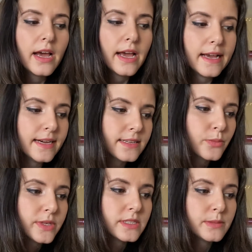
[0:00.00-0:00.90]
And
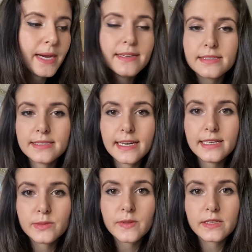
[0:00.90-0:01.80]
once you pass the
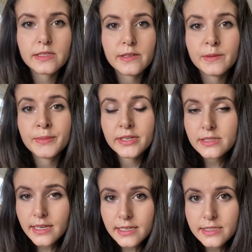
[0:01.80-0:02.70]
test with a certain
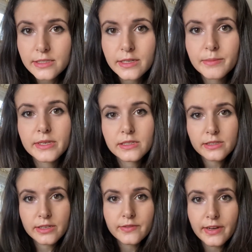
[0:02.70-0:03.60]
percentage, you can be a
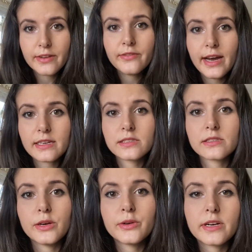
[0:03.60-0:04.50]
certified FACS
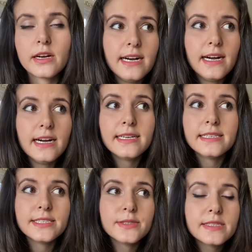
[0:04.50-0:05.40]
coder. I
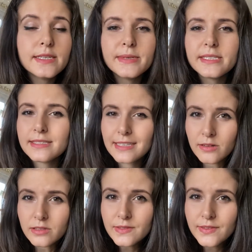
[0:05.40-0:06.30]
used them in
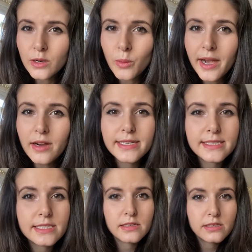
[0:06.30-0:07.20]
sales for a while. I
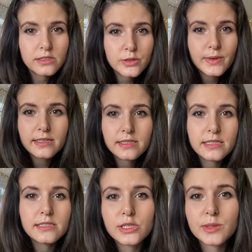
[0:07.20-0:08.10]
did
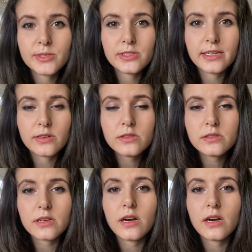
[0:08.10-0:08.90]
direct-to-consumer sales.